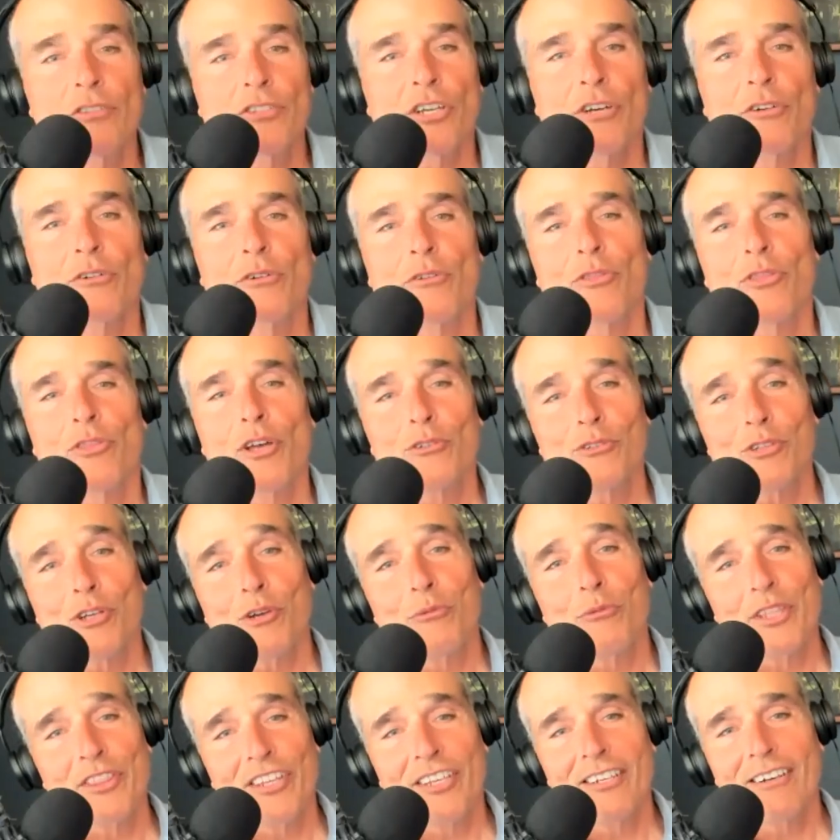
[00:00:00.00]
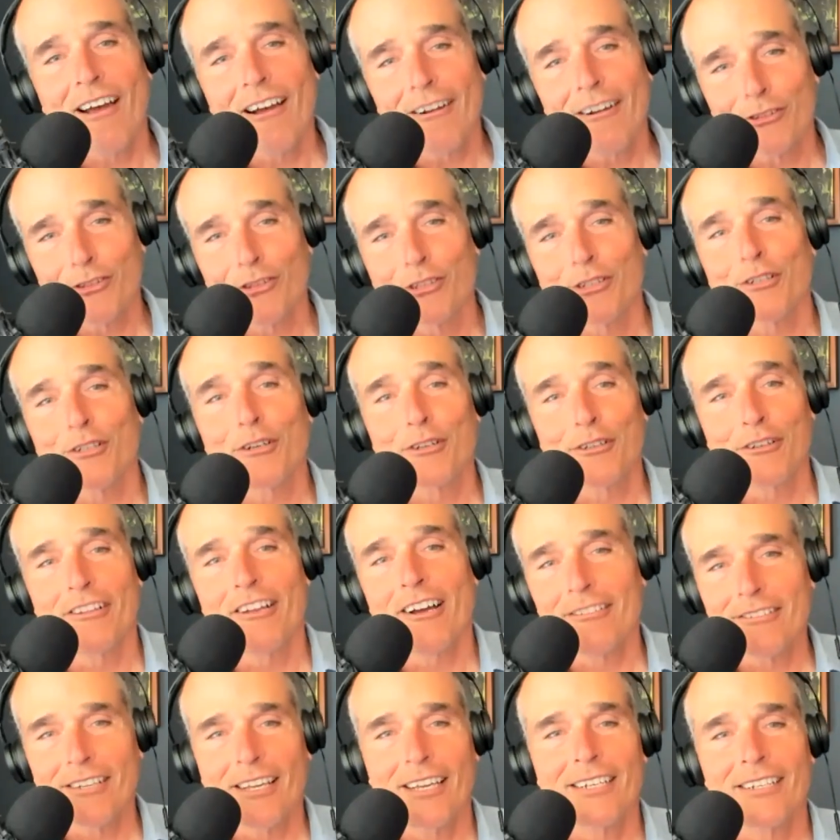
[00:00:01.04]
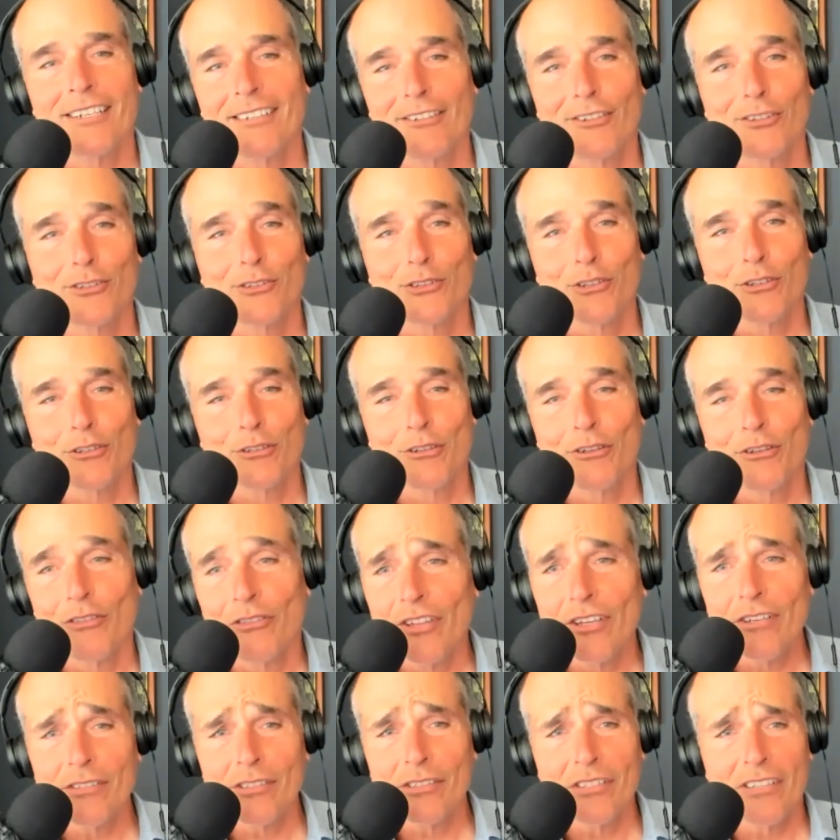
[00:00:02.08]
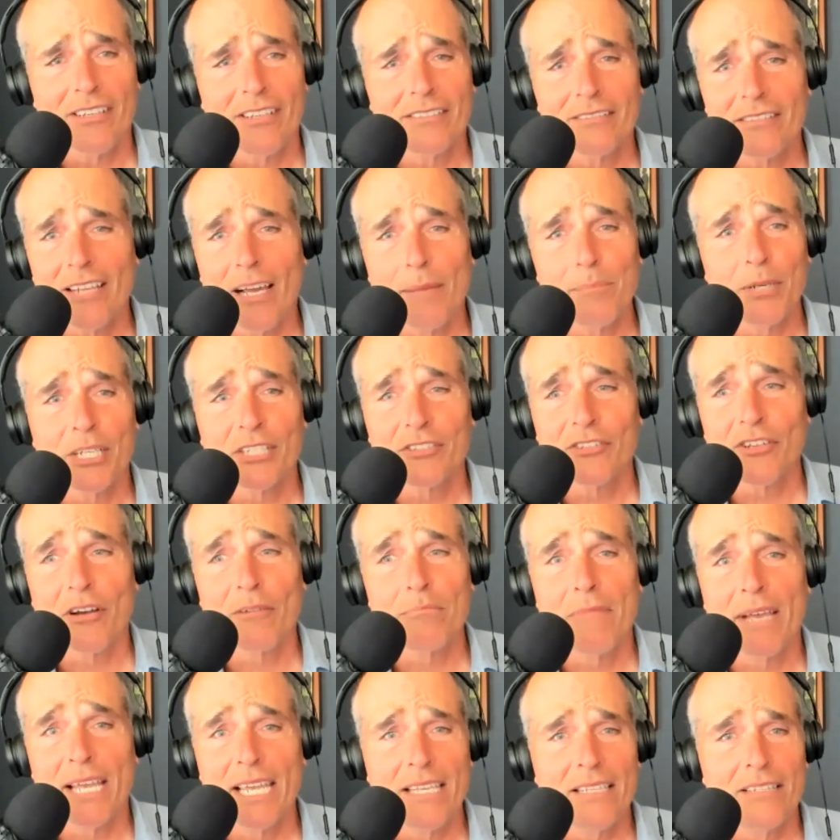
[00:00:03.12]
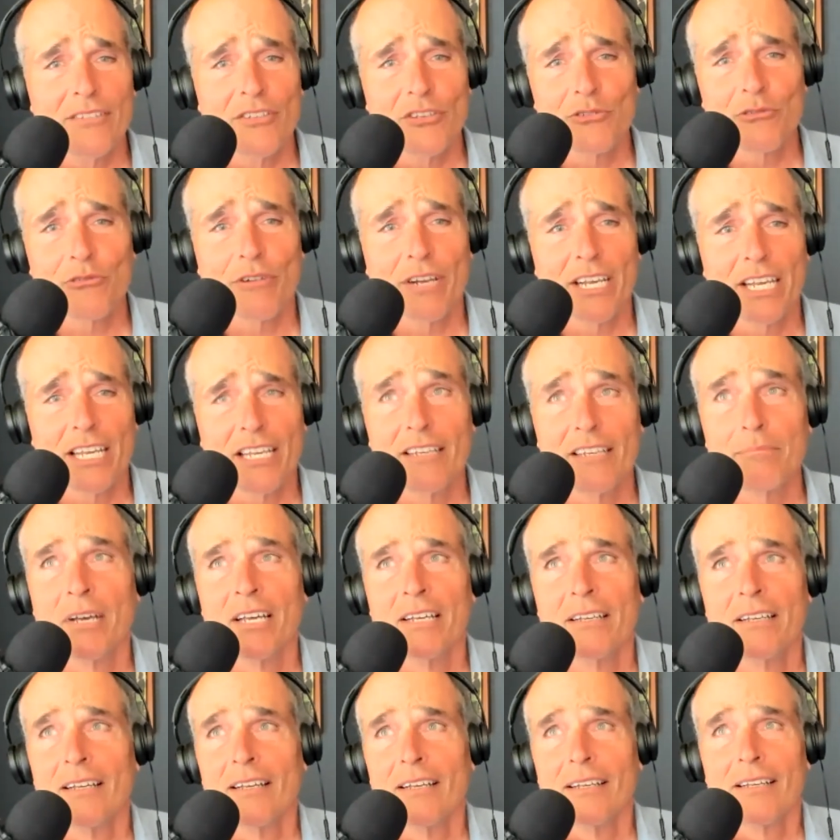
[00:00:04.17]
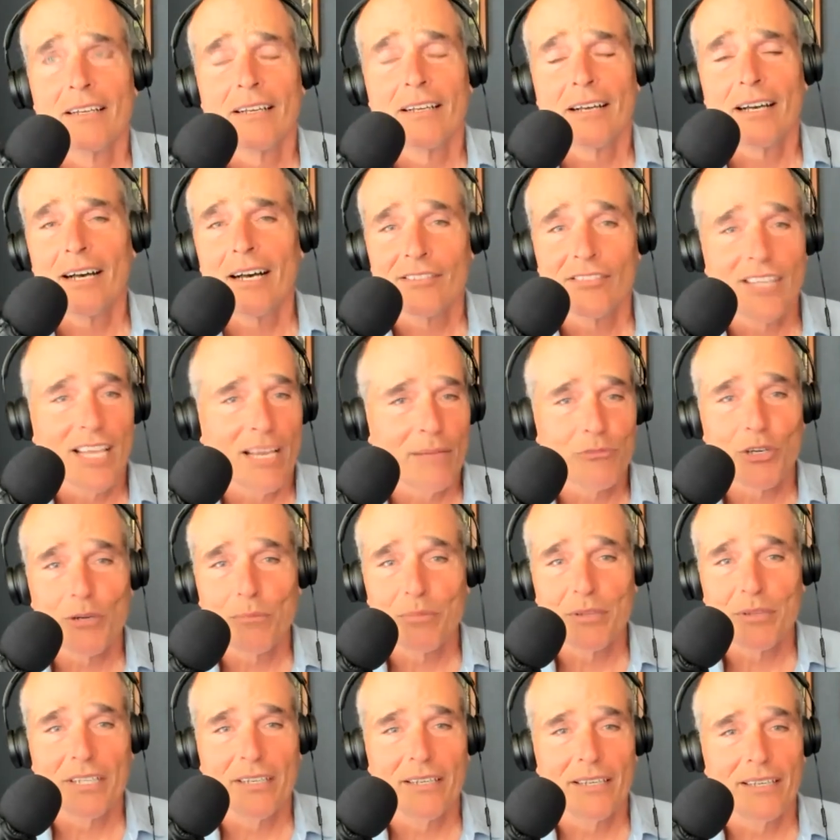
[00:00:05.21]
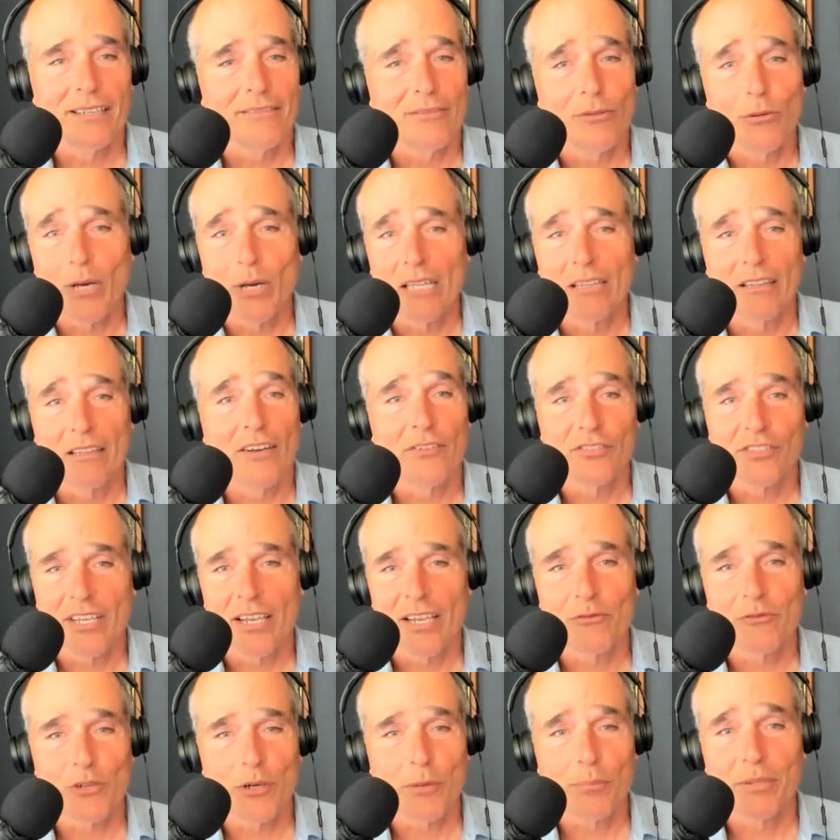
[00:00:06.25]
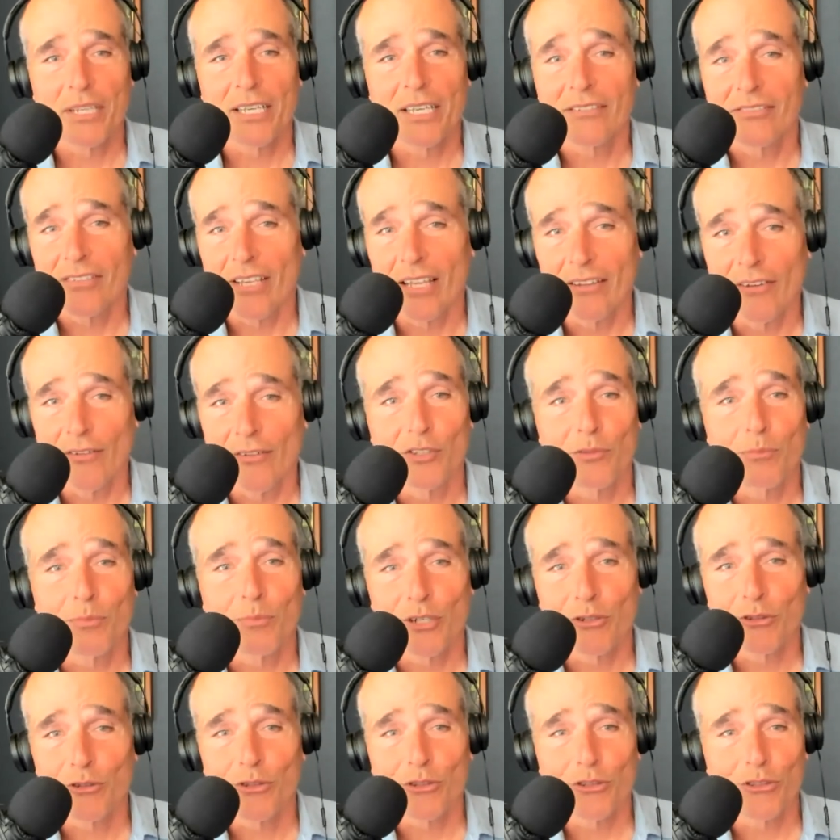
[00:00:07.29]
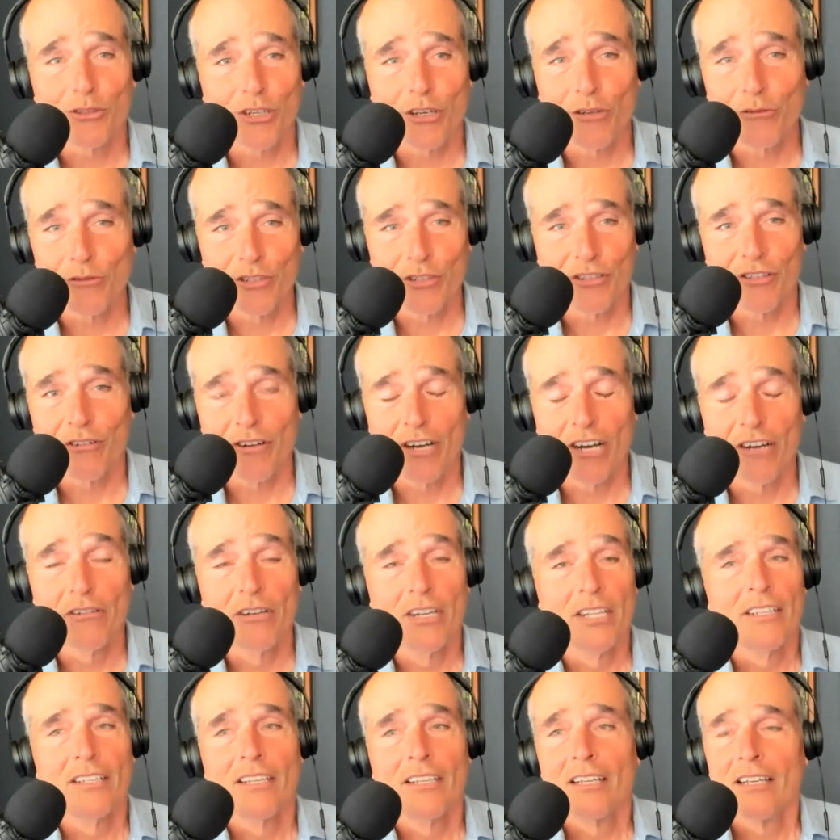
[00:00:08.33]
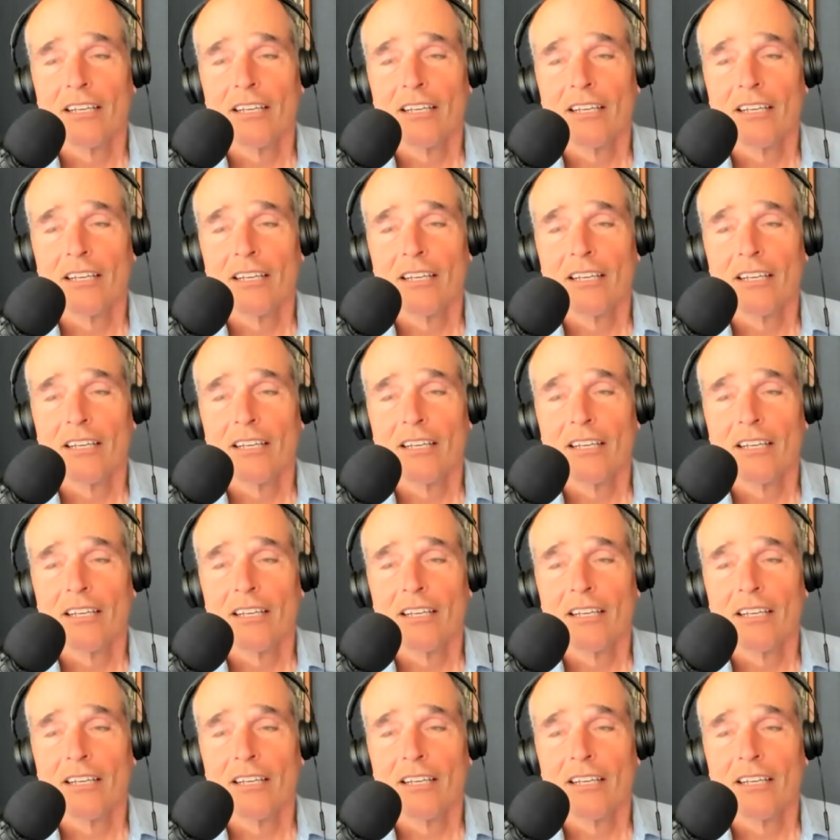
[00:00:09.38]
Those are those are within our circle, our tiny little circle. Those topics are mainstream Sam Tripoli, who I love Sam Tripoli because I love his spiritual show Zero.